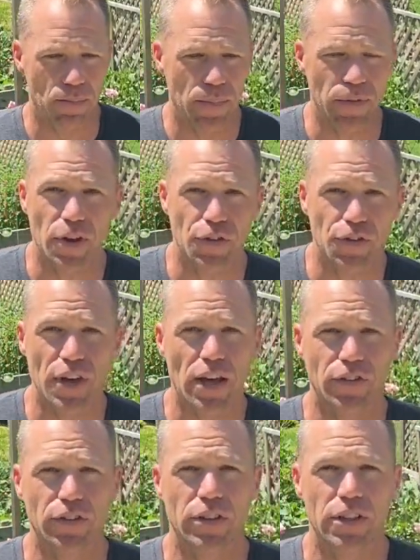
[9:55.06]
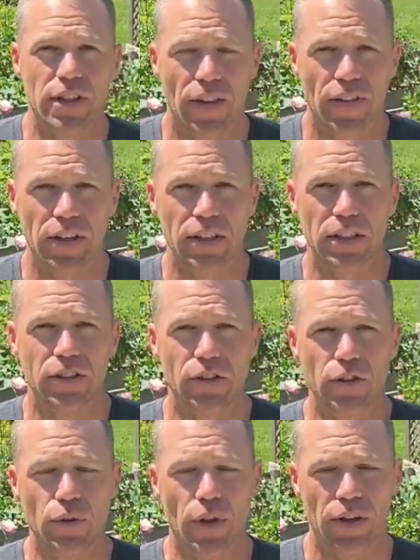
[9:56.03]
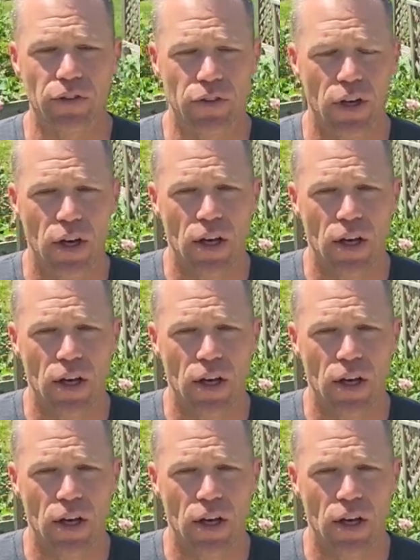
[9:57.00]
necessity that they need to do this.